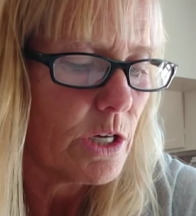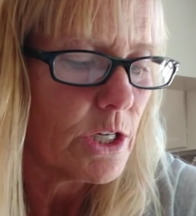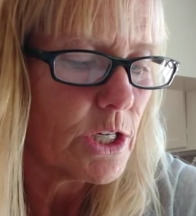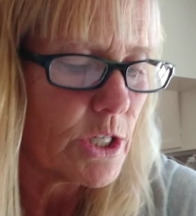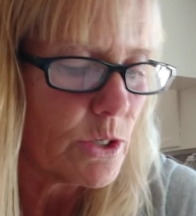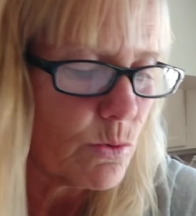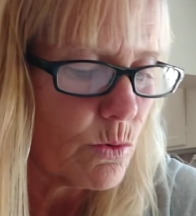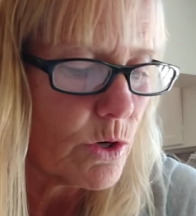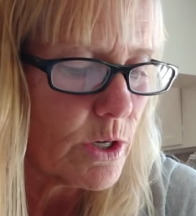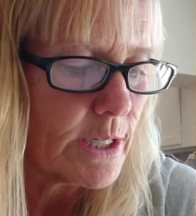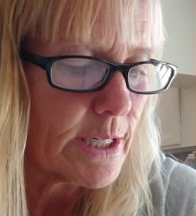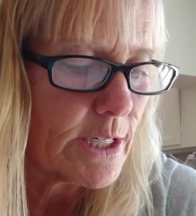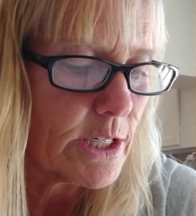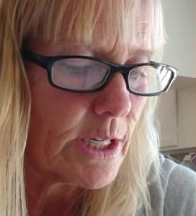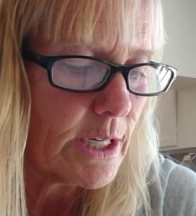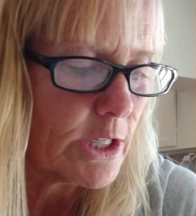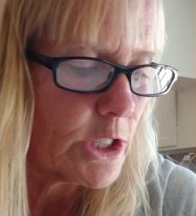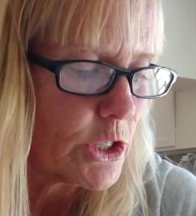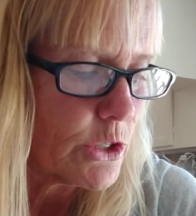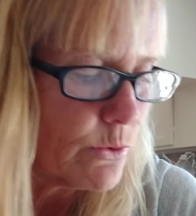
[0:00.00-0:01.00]

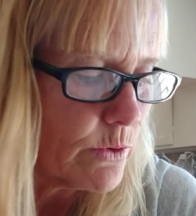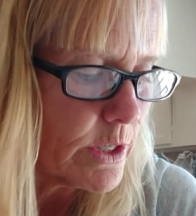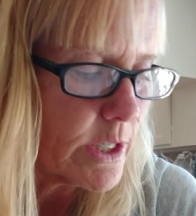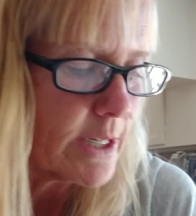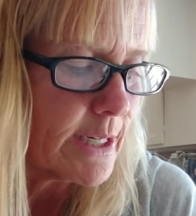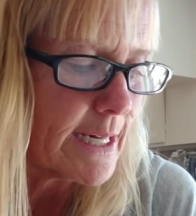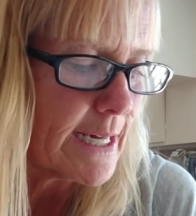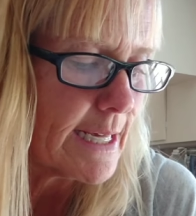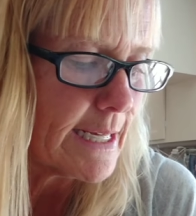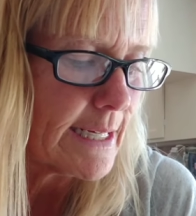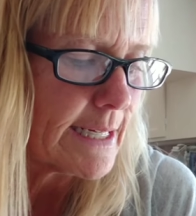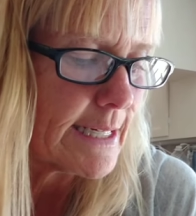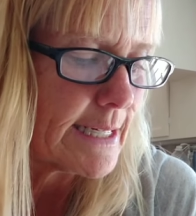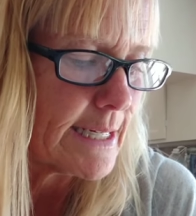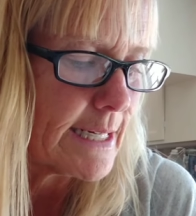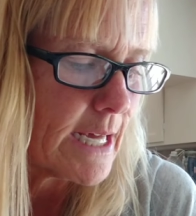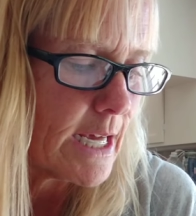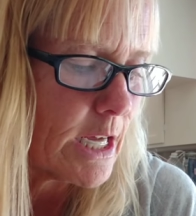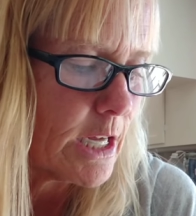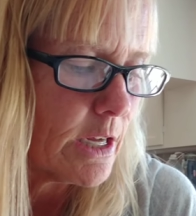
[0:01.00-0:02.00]
sewage
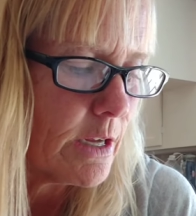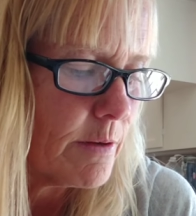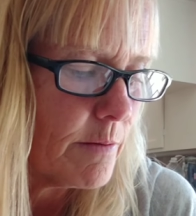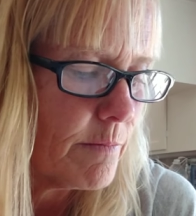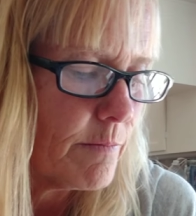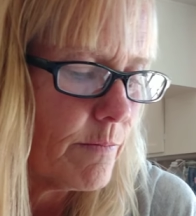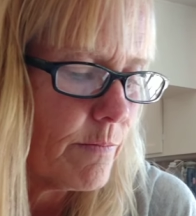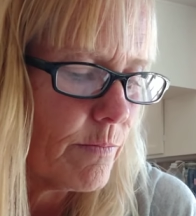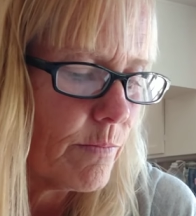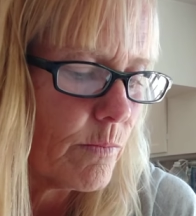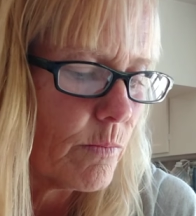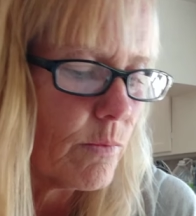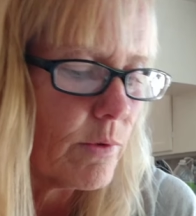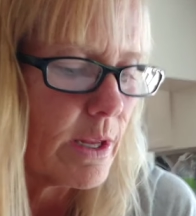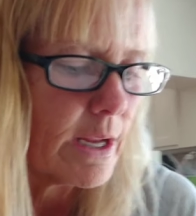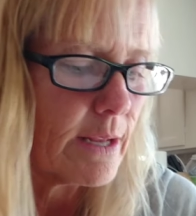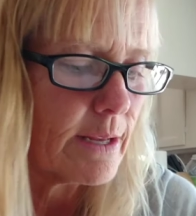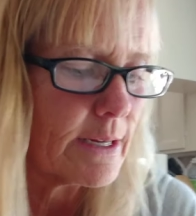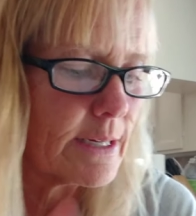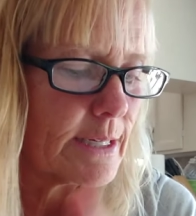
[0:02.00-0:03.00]
leaks, and
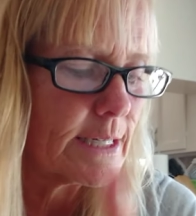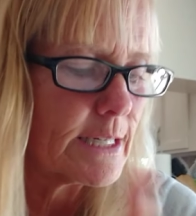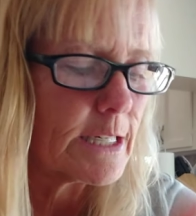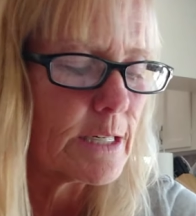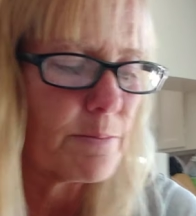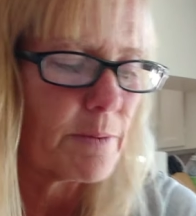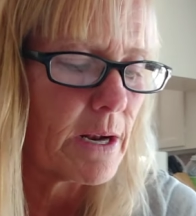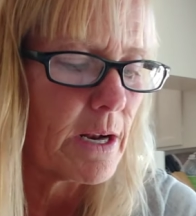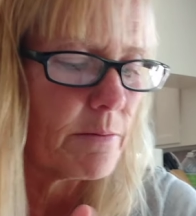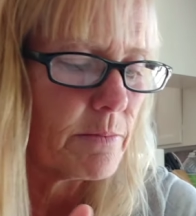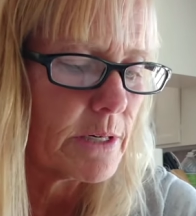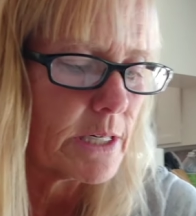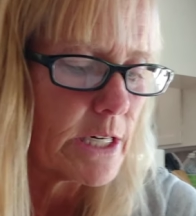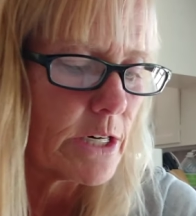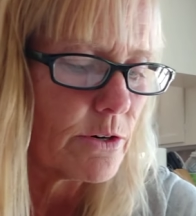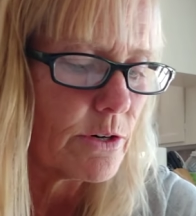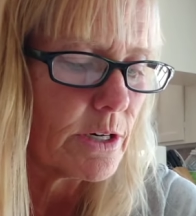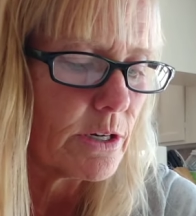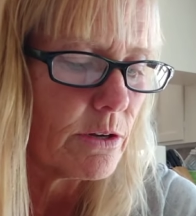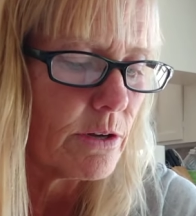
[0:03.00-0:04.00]
then the suspended
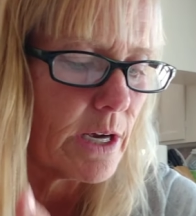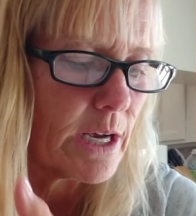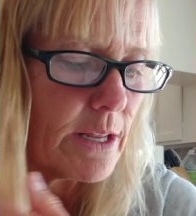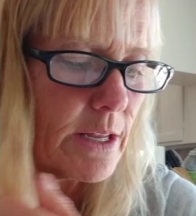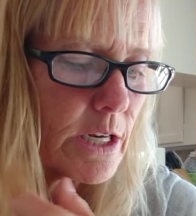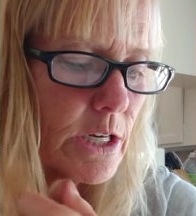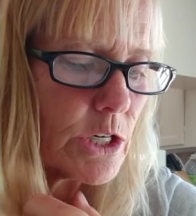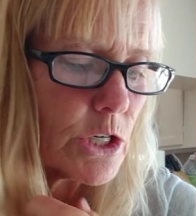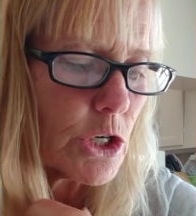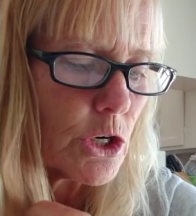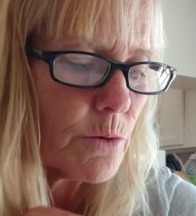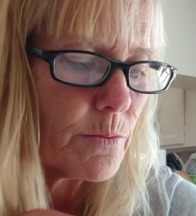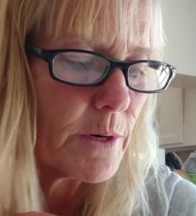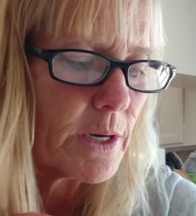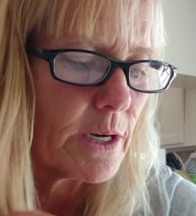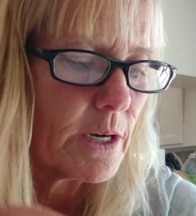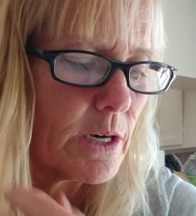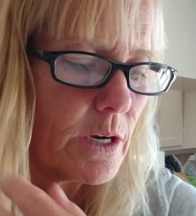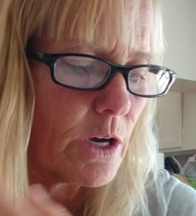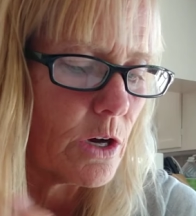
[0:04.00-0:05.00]
material in the
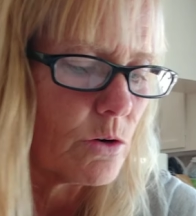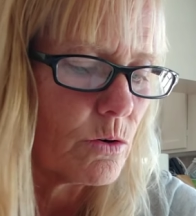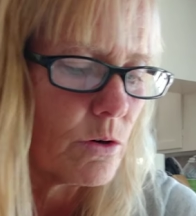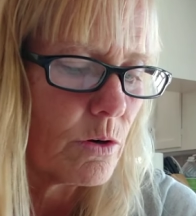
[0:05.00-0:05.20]
turbid